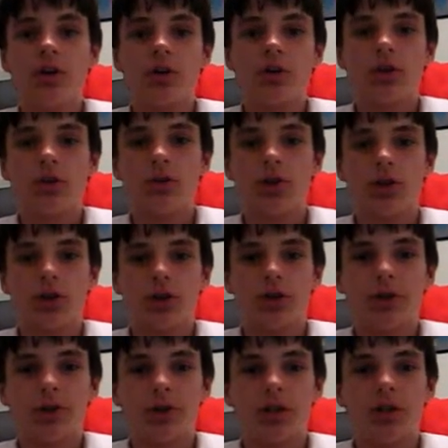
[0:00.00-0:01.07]
the original
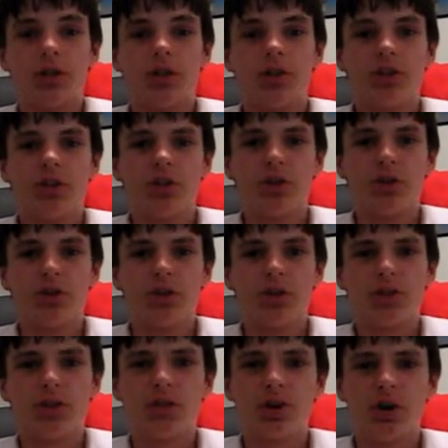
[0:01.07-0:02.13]
trilogy. So
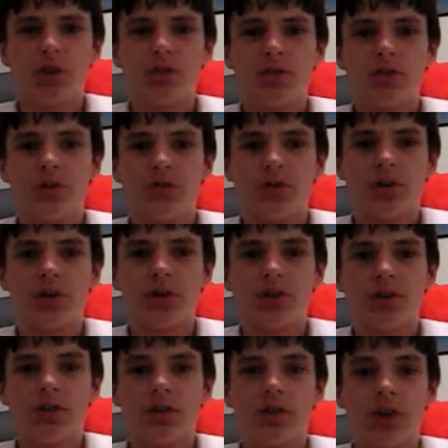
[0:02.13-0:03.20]
let's start off with the
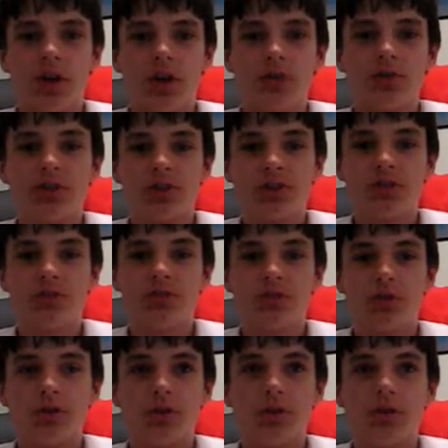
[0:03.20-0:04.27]
synopsis
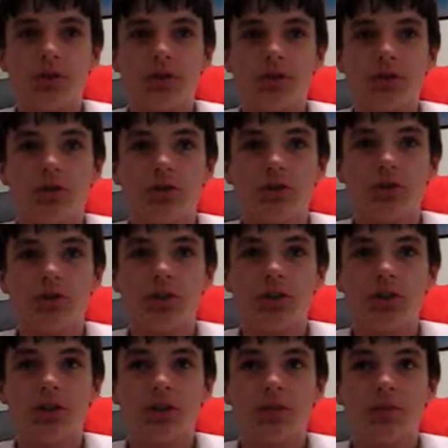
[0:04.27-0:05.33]
for the original
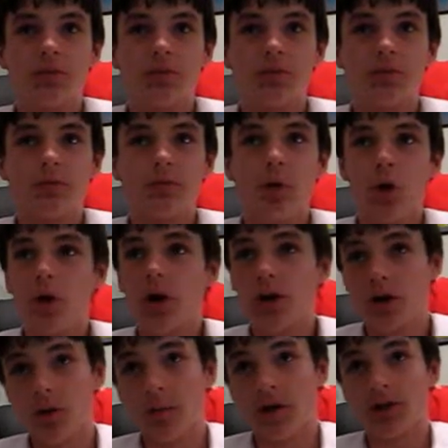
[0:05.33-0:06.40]
trilogy before I
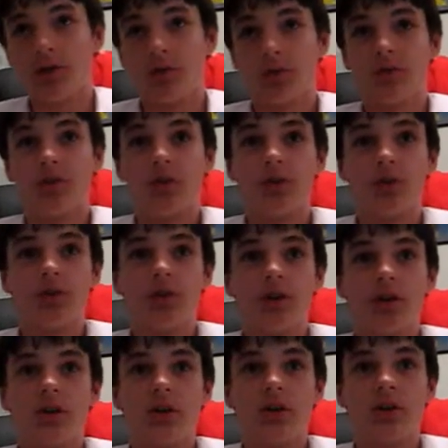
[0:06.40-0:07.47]
go back to the review.
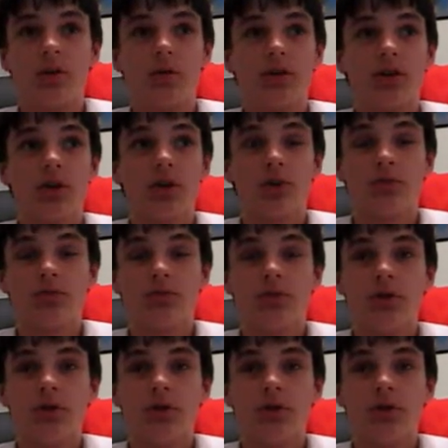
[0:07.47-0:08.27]
Alright, let's go.